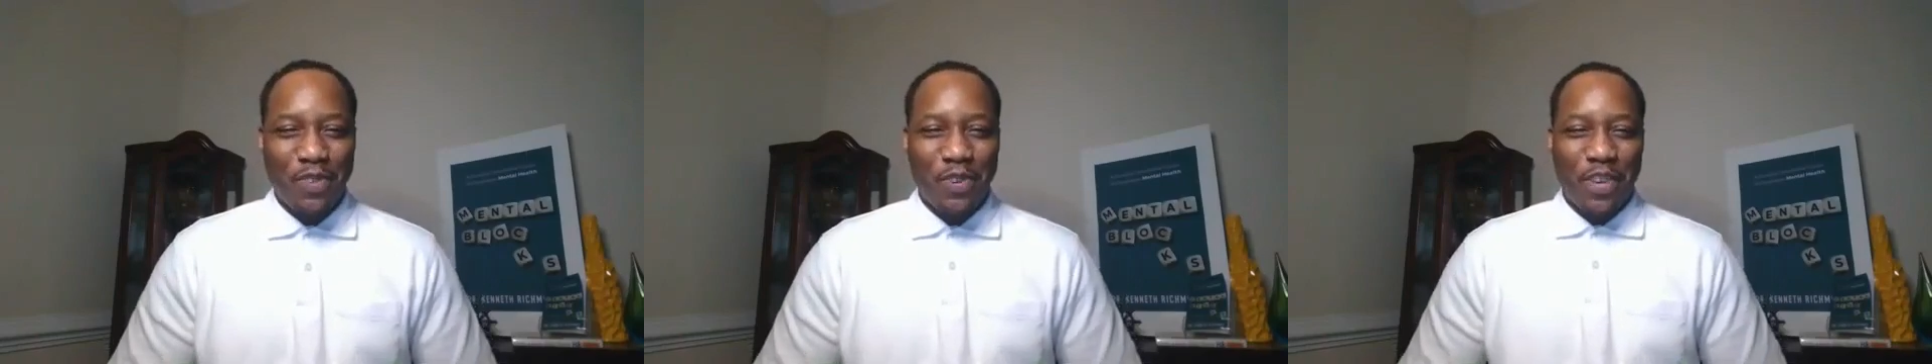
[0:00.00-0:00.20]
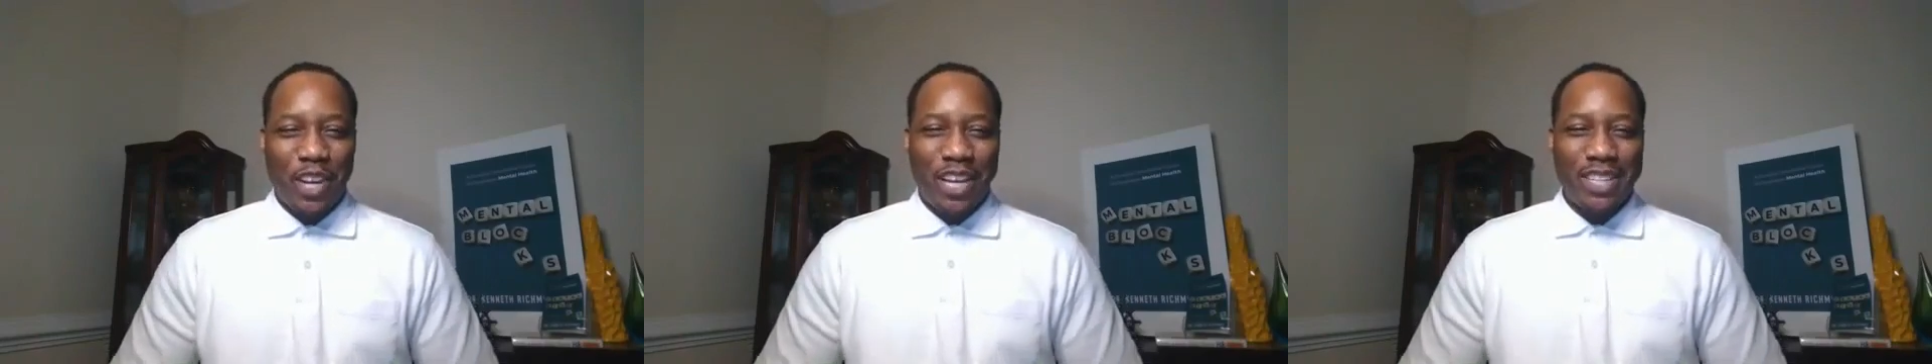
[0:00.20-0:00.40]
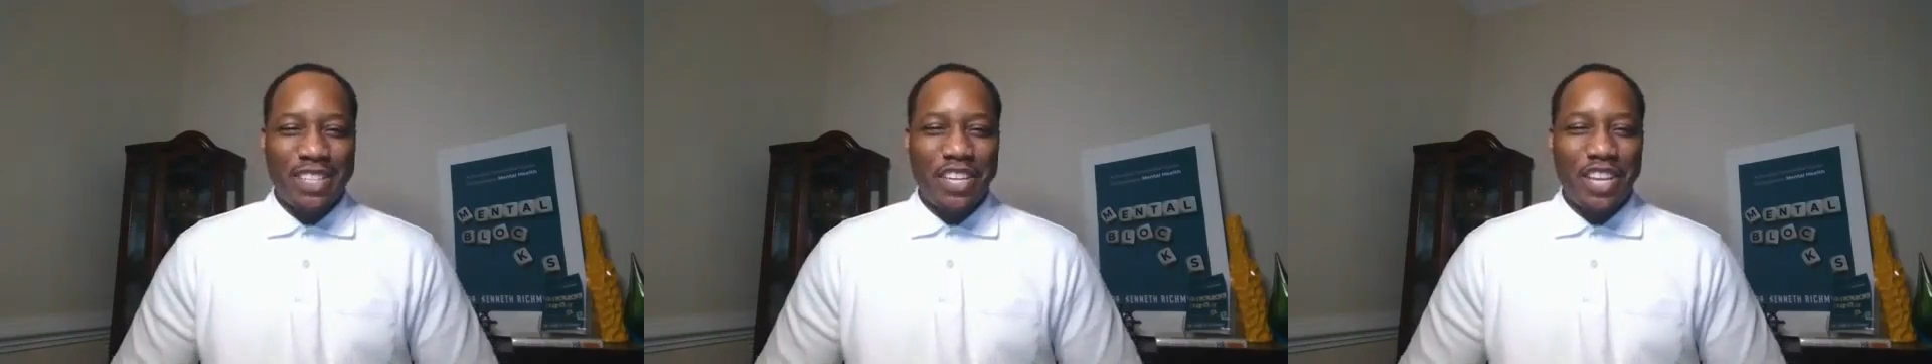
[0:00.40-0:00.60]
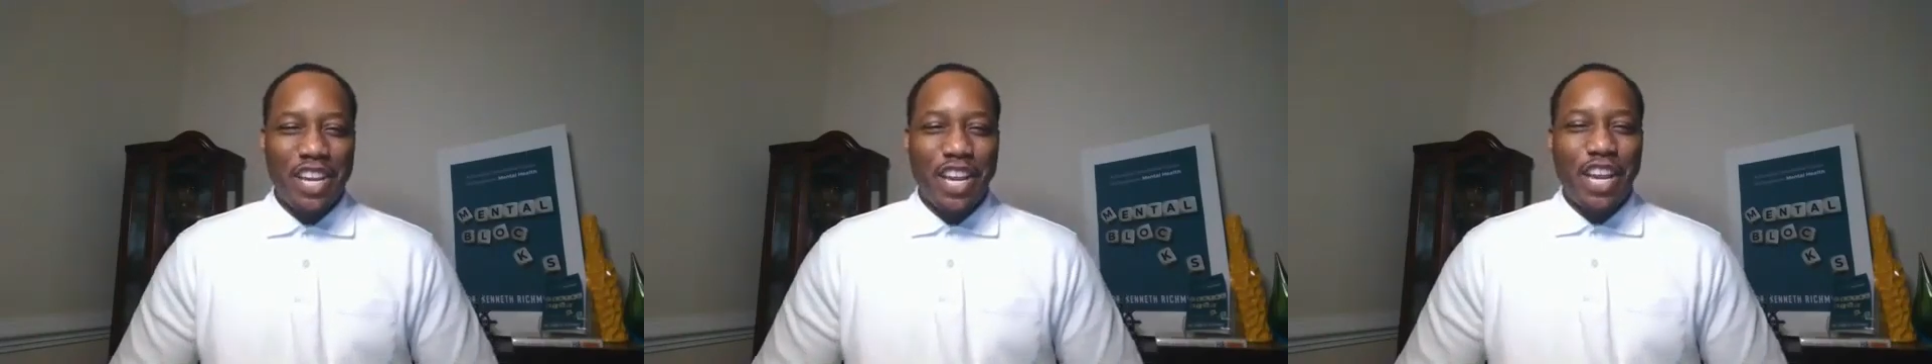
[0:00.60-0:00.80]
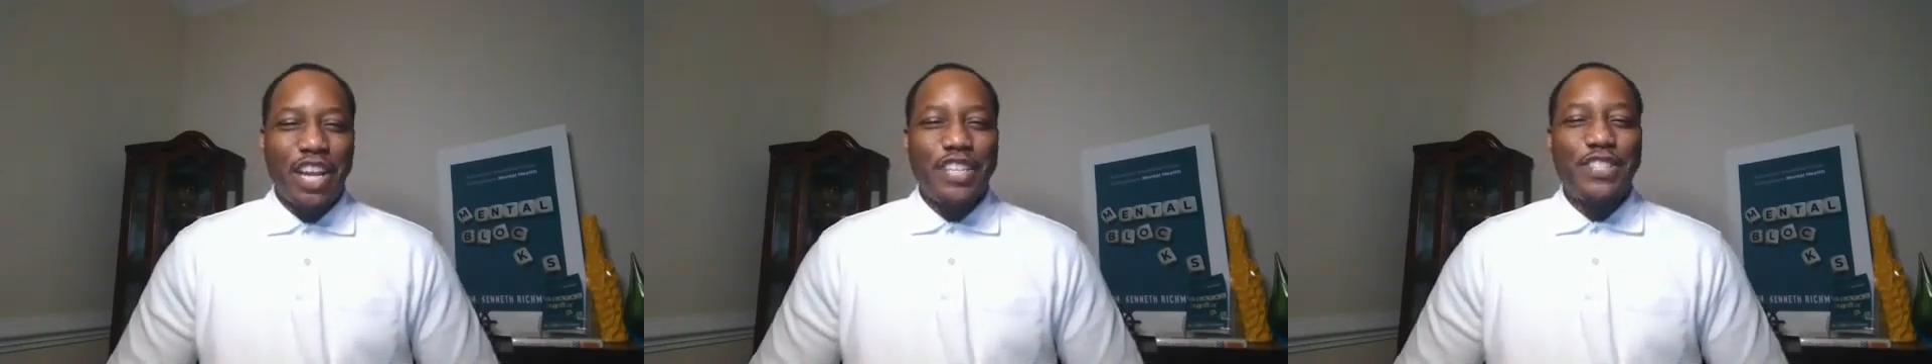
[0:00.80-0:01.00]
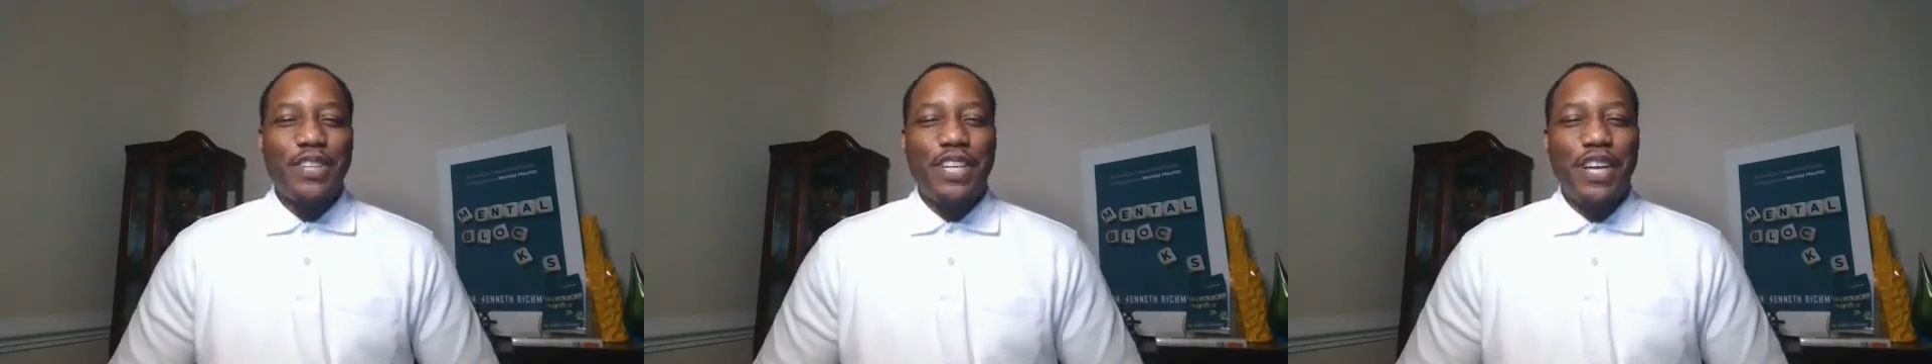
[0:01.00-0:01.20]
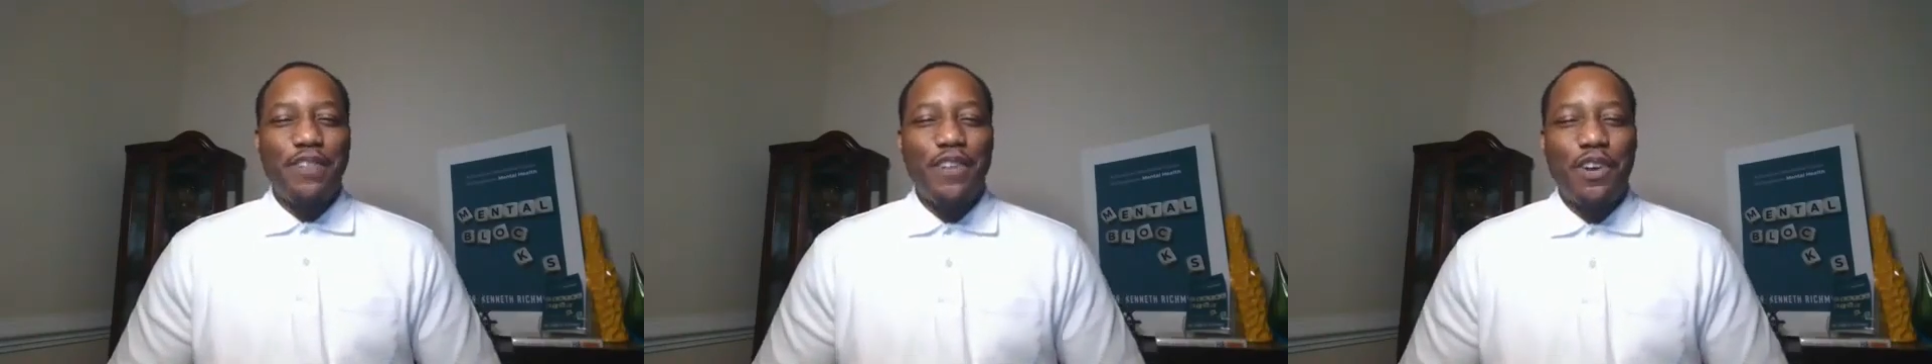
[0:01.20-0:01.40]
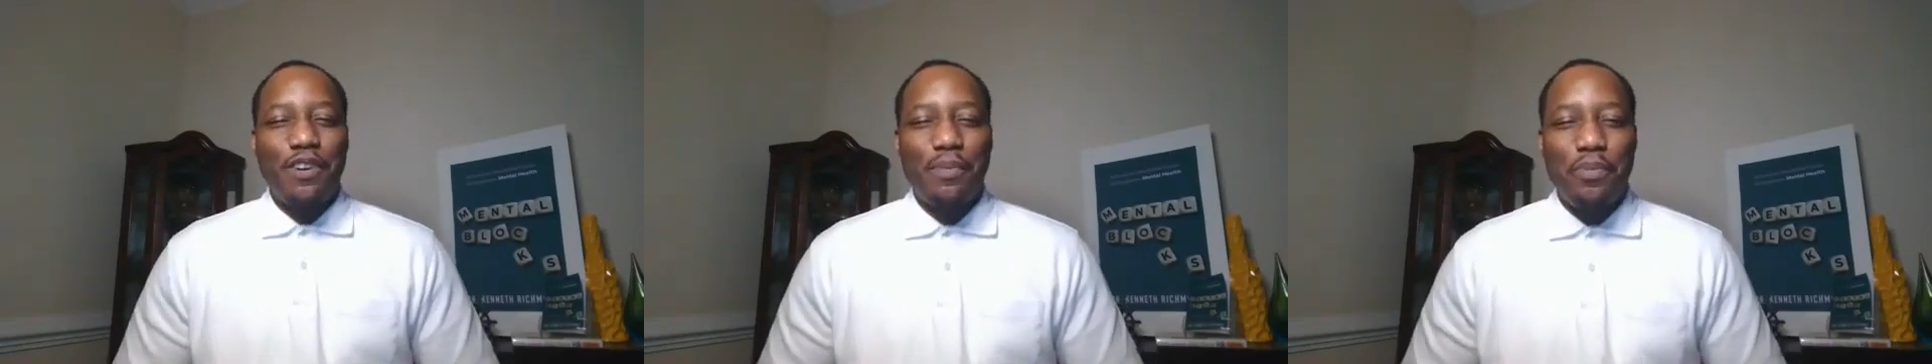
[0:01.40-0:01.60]
Right? So given
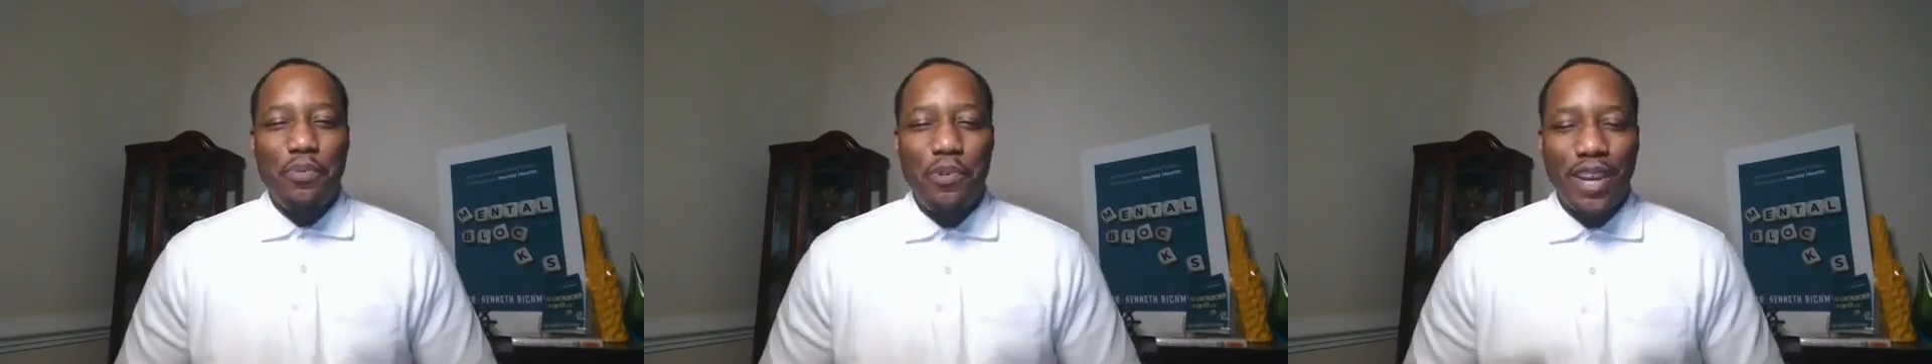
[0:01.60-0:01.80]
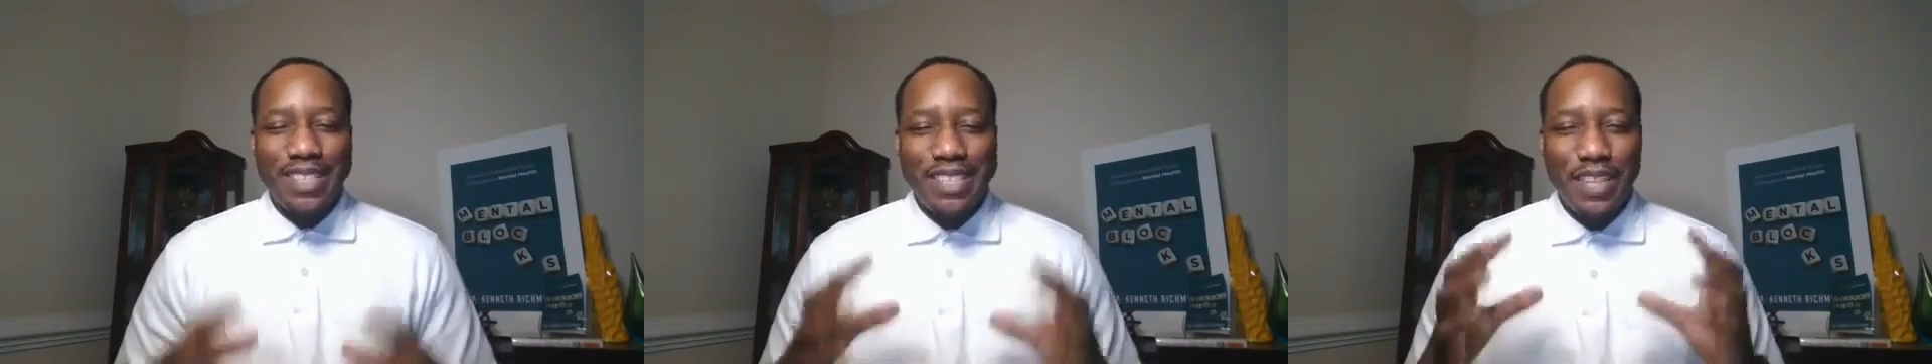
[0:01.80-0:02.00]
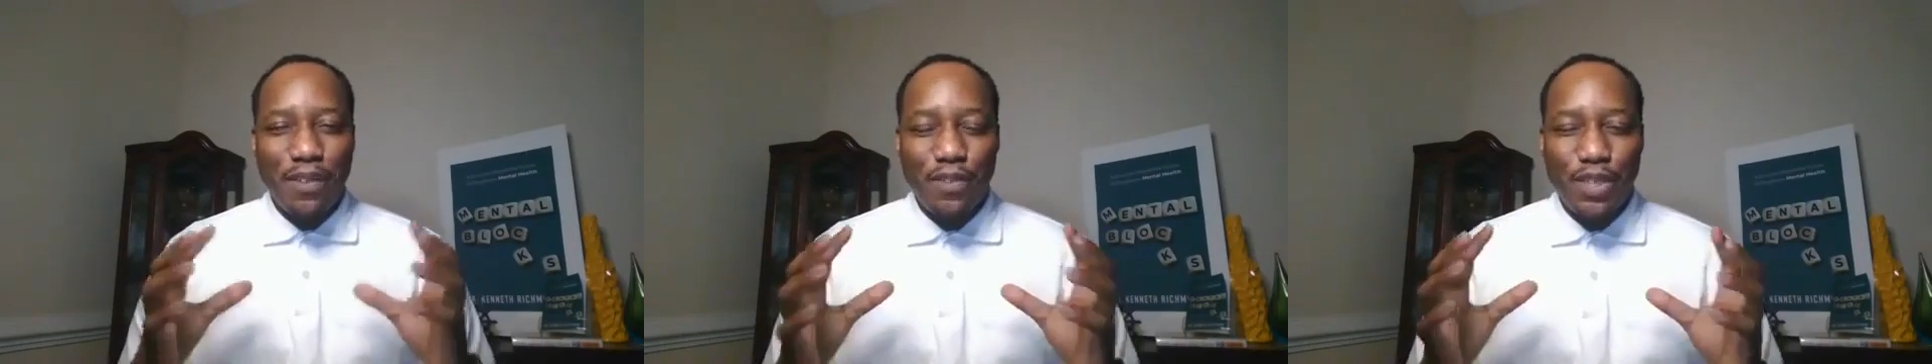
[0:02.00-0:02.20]
our impressive